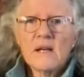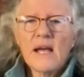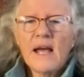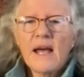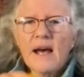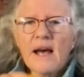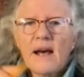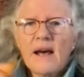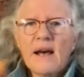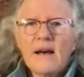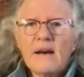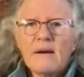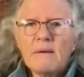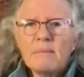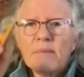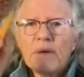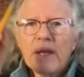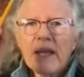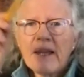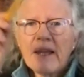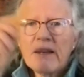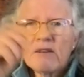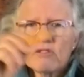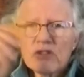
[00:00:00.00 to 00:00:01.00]

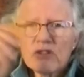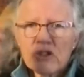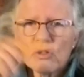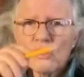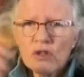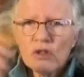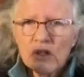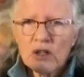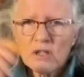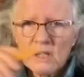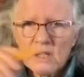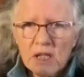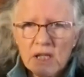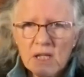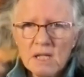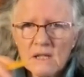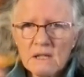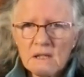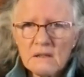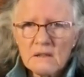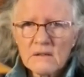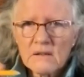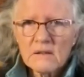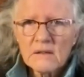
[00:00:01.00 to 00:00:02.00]
and doodling
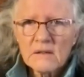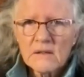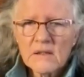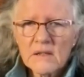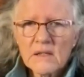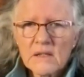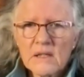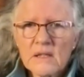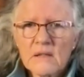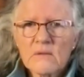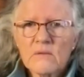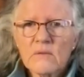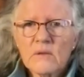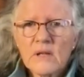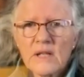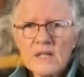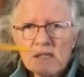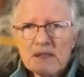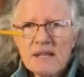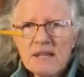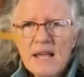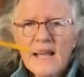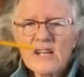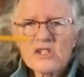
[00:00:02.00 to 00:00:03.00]

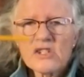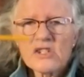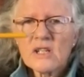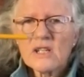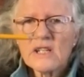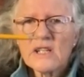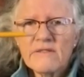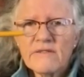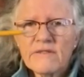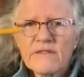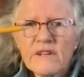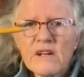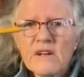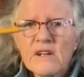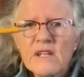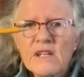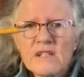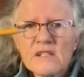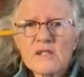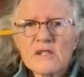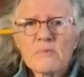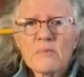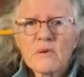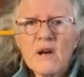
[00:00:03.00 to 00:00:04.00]
is actually very
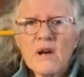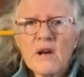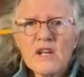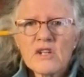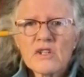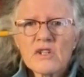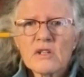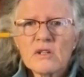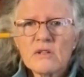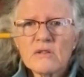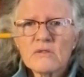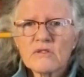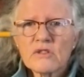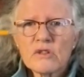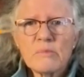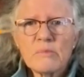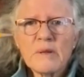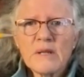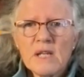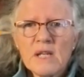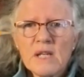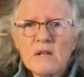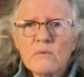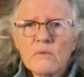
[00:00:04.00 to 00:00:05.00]
inspirational to
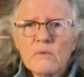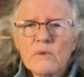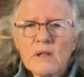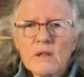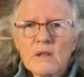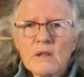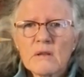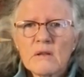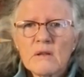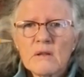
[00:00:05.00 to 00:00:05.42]
begin with.